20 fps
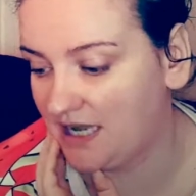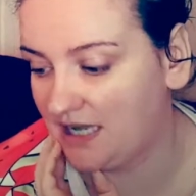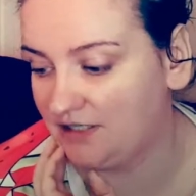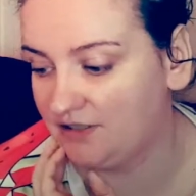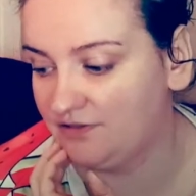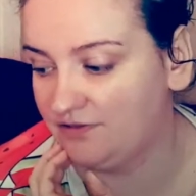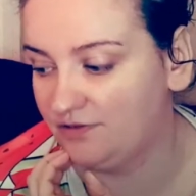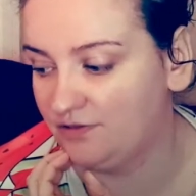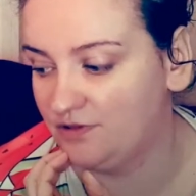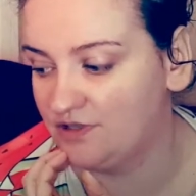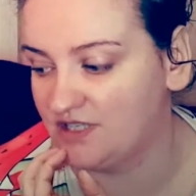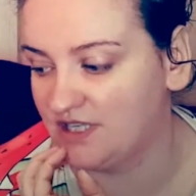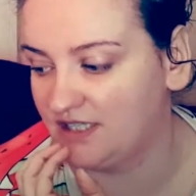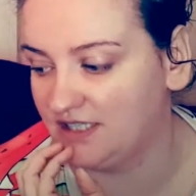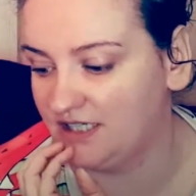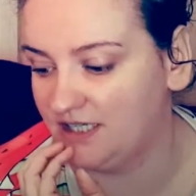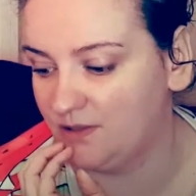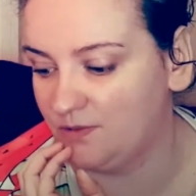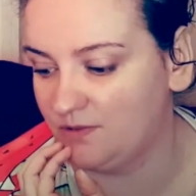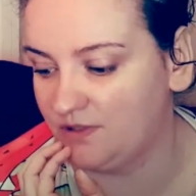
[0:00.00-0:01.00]
other fruits that
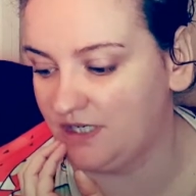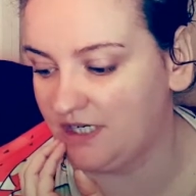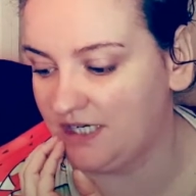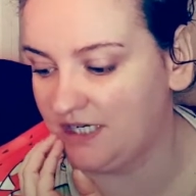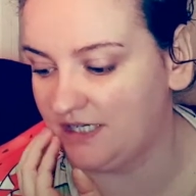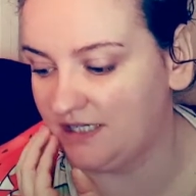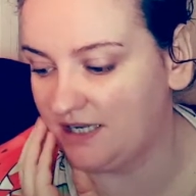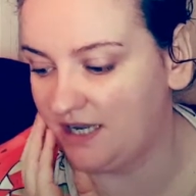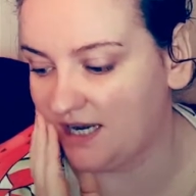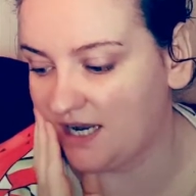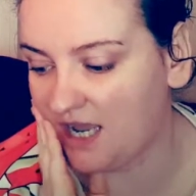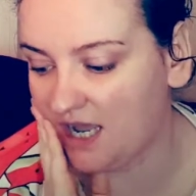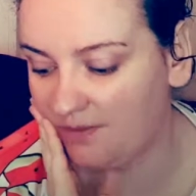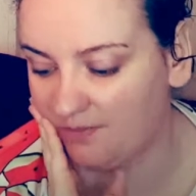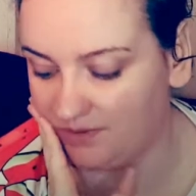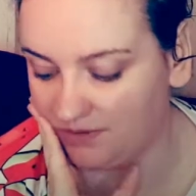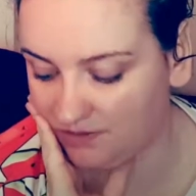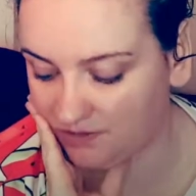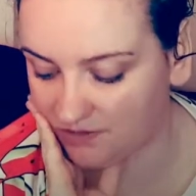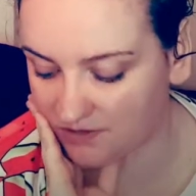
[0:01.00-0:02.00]
he would eat like
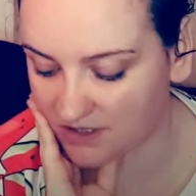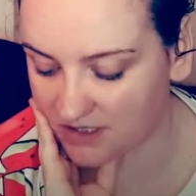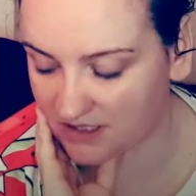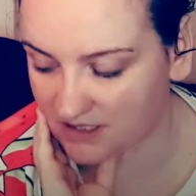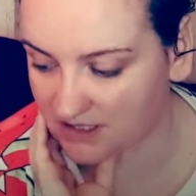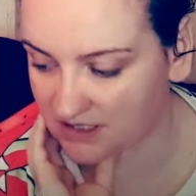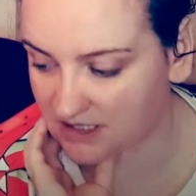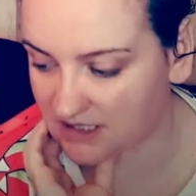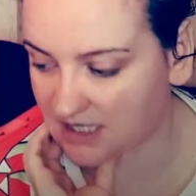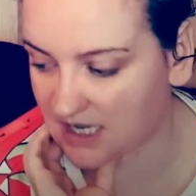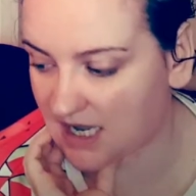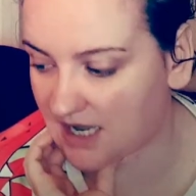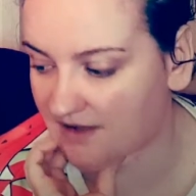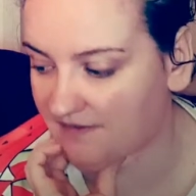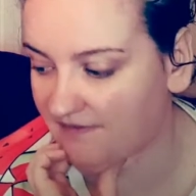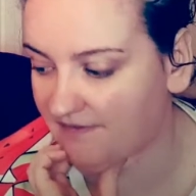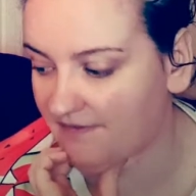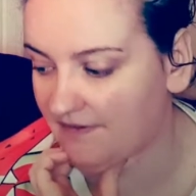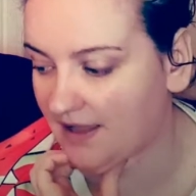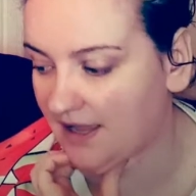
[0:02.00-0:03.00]
apples and
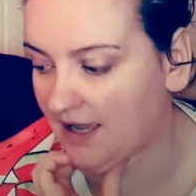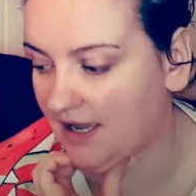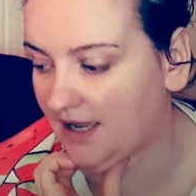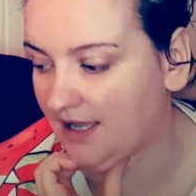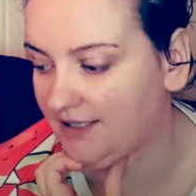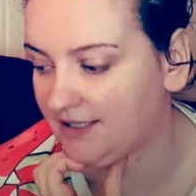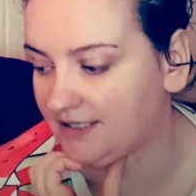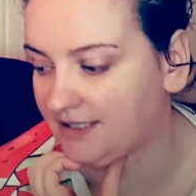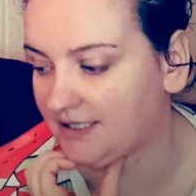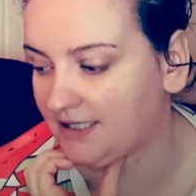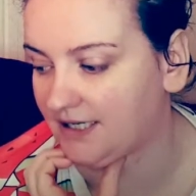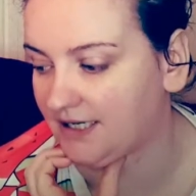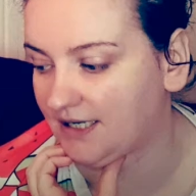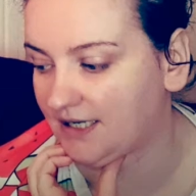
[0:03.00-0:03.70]
stuff, and